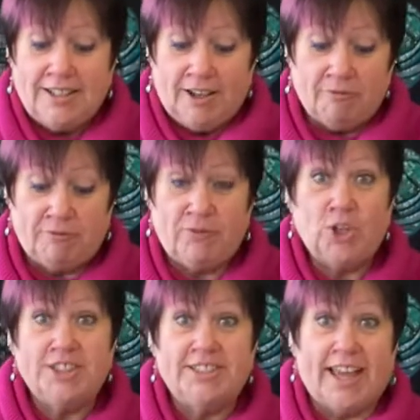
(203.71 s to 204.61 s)
and
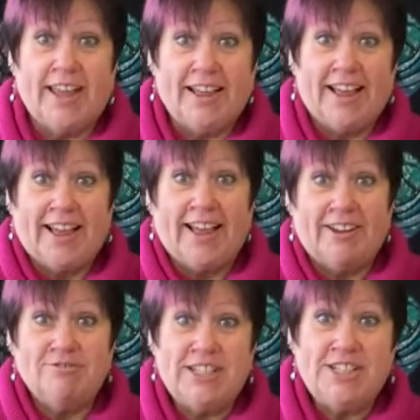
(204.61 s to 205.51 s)
followed it
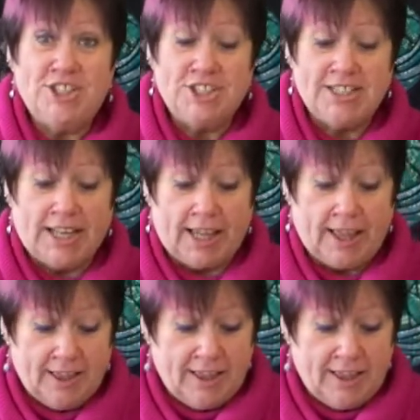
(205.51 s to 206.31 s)
religiously.